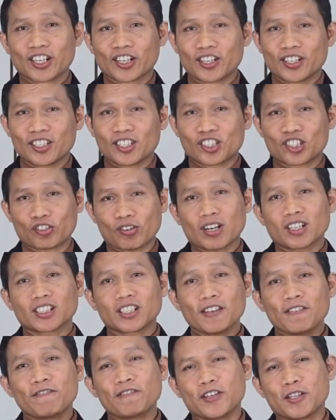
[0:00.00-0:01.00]

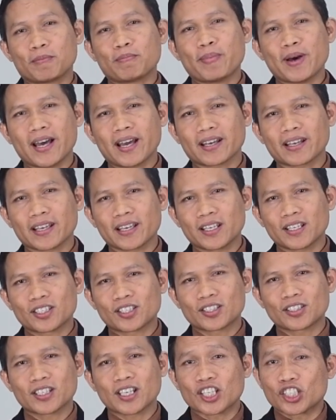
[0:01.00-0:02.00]
Constructive feedback
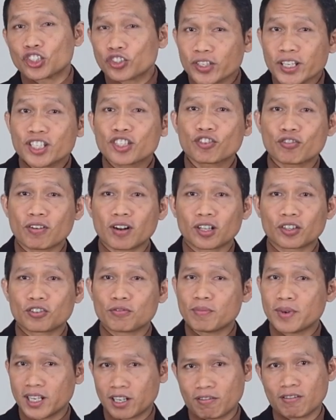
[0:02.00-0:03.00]
is central to
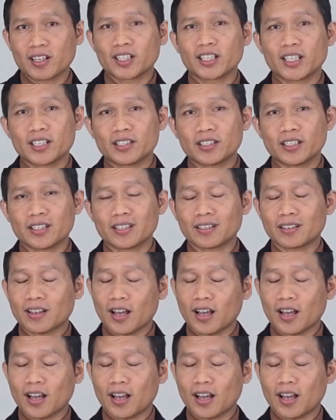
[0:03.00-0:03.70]
microteaching.